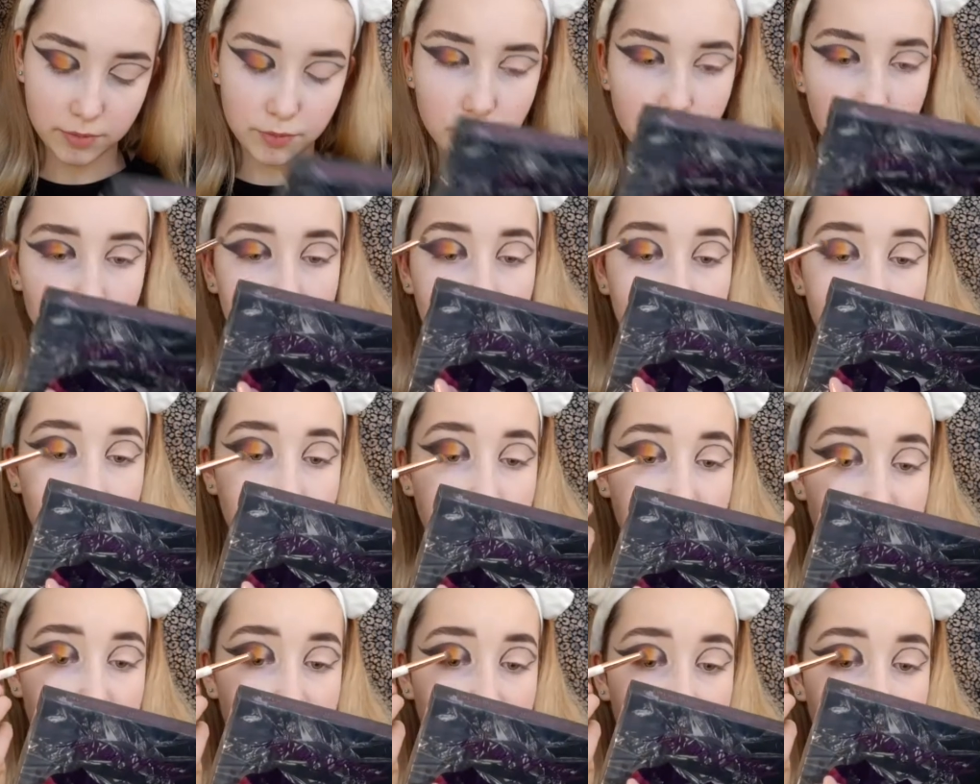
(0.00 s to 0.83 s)
more
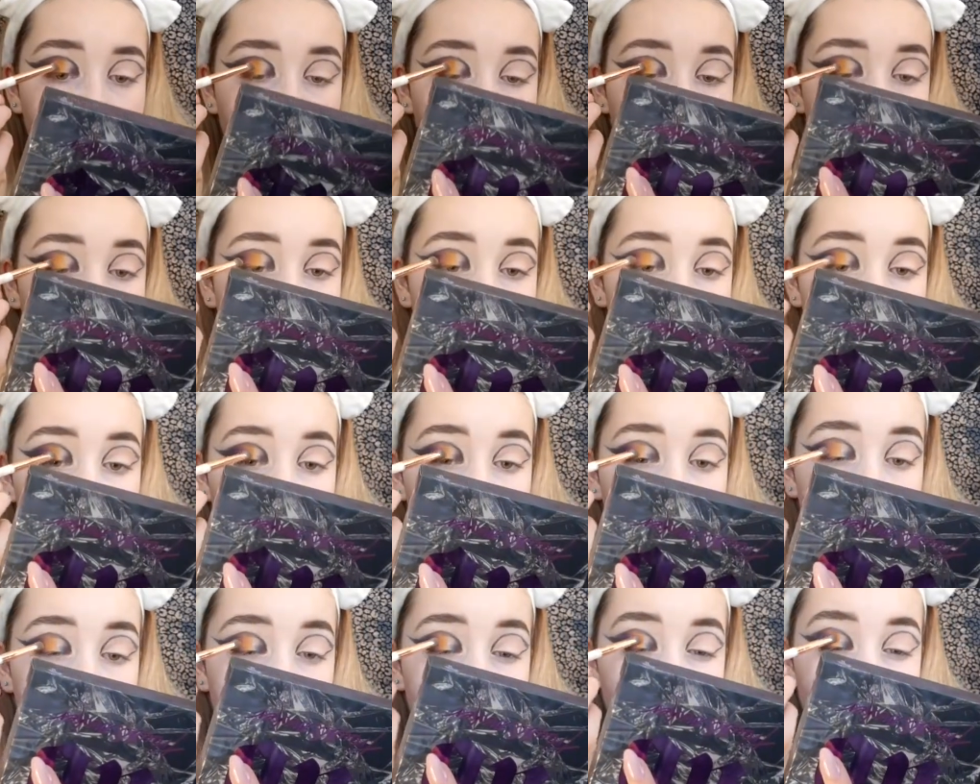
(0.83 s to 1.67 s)
original than
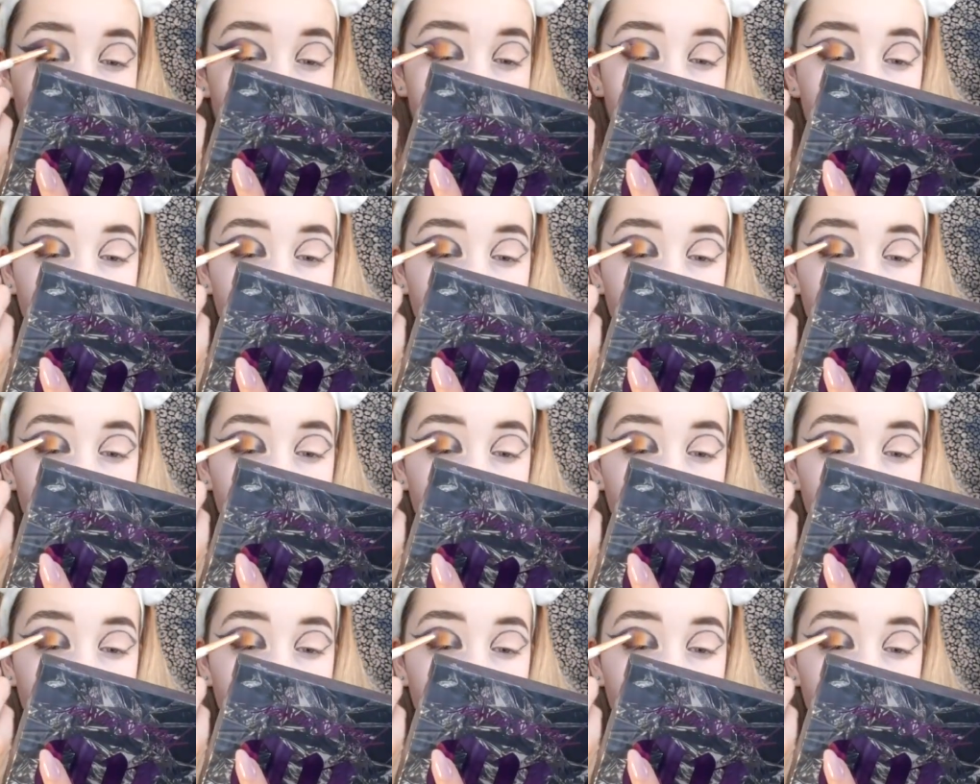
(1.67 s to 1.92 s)
weird.